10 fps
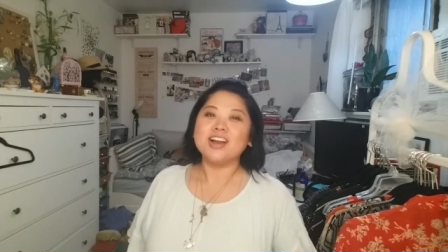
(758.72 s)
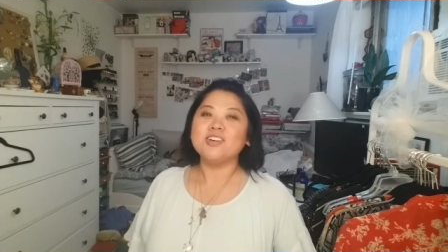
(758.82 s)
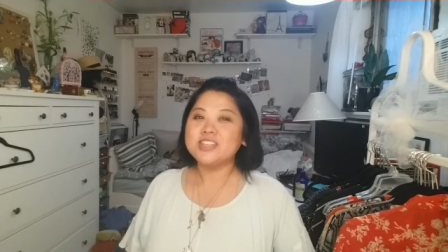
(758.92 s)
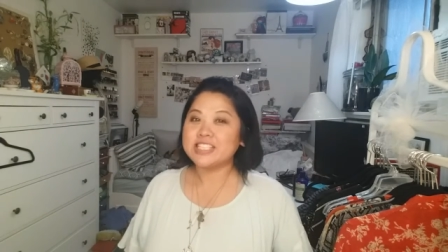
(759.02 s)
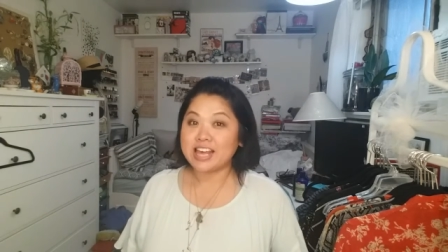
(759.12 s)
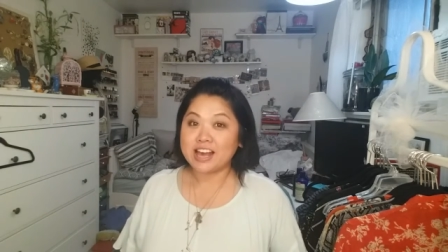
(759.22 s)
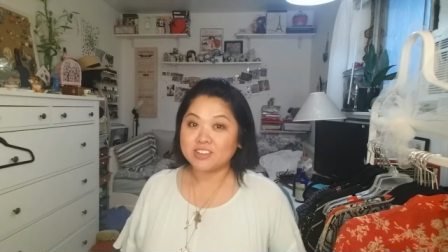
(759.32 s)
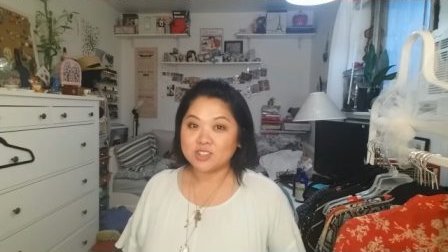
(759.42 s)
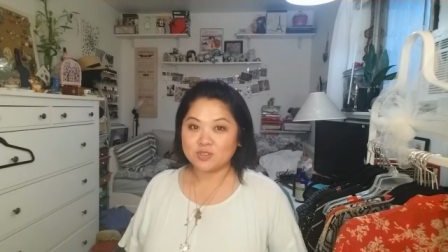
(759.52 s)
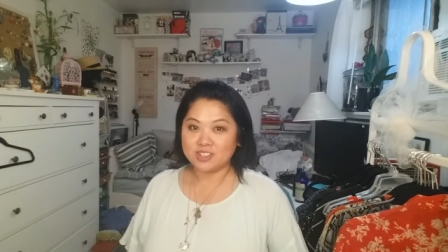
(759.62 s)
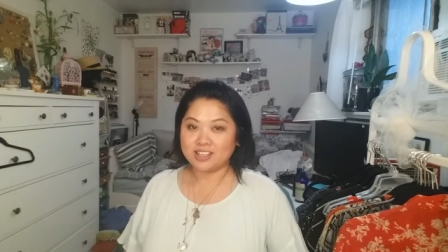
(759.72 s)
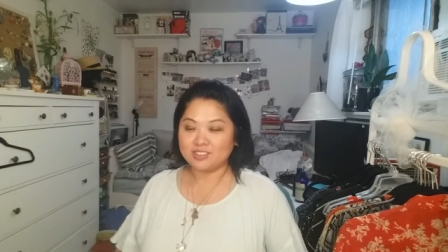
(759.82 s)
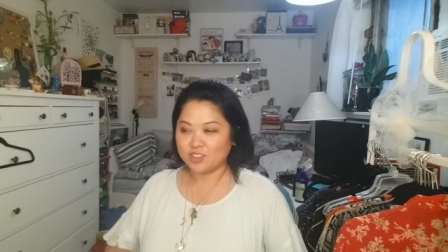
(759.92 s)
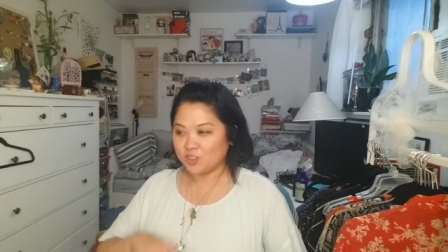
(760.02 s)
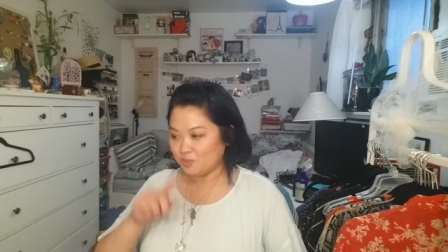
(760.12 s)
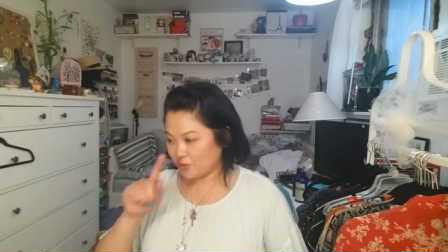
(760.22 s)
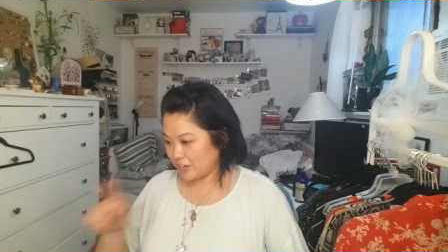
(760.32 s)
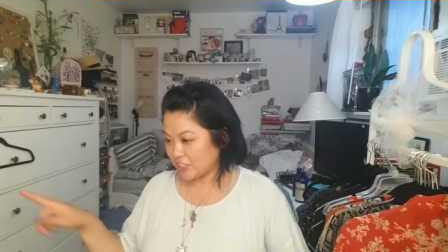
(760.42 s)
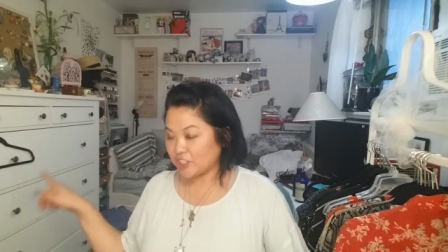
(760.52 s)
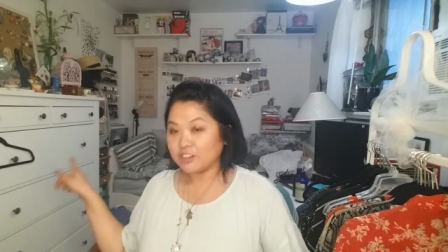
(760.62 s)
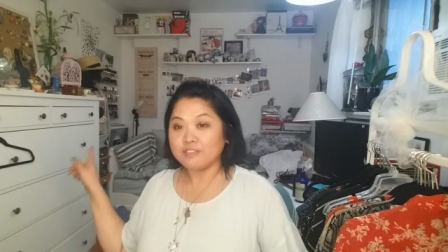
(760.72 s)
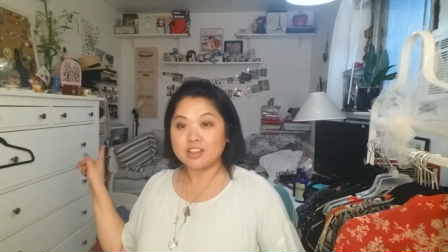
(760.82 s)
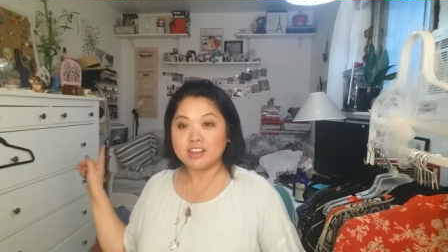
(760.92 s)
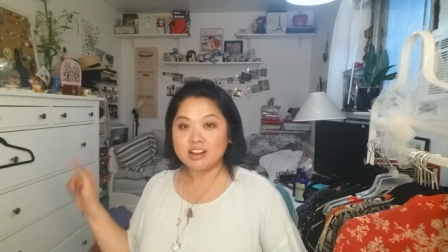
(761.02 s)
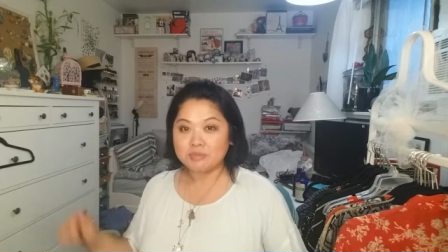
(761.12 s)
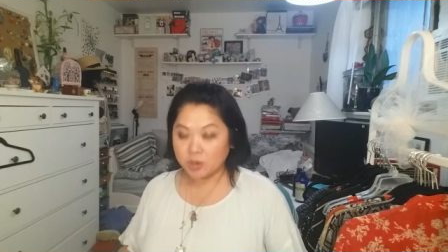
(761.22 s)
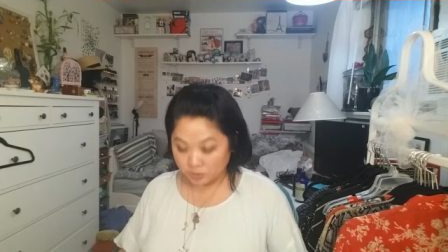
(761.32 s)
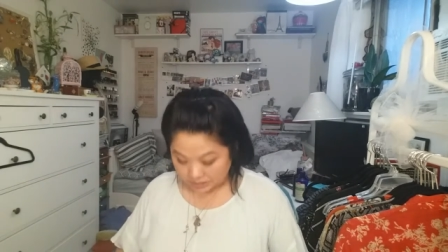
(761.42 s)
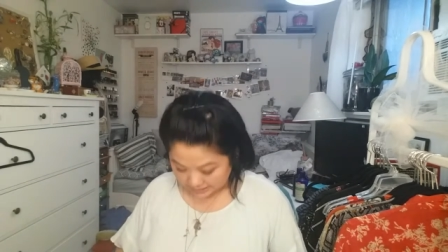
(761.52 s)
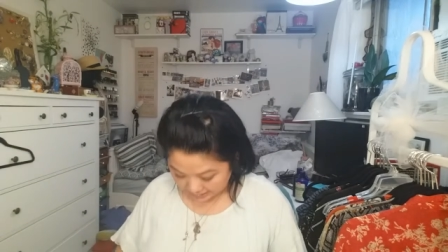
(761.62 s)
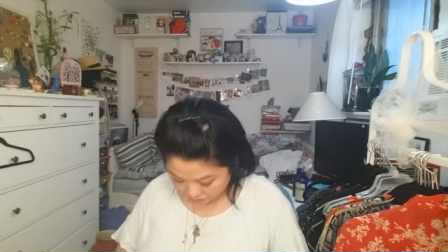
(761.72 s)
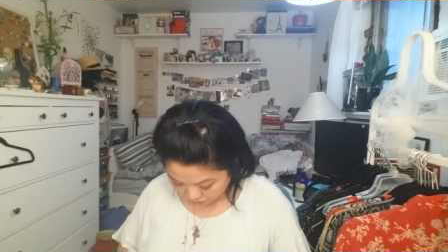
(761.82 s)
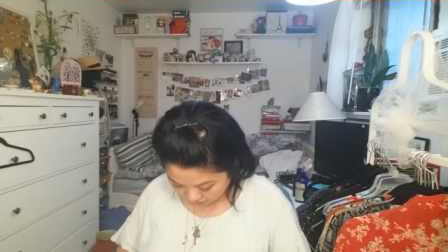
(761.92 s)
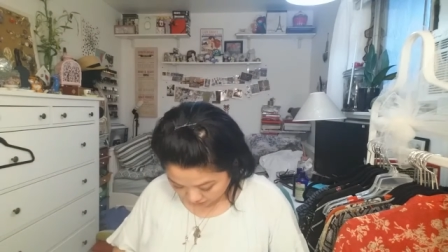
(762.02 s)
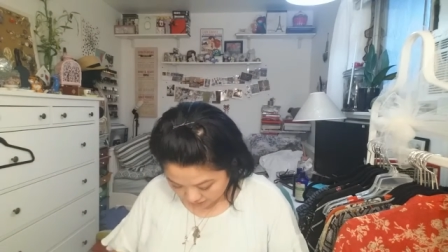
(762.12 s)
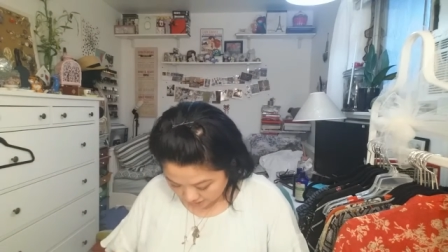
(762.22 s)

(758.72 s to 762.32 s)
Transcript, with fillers: I always slouch through the progression of the video. I'm always slouching.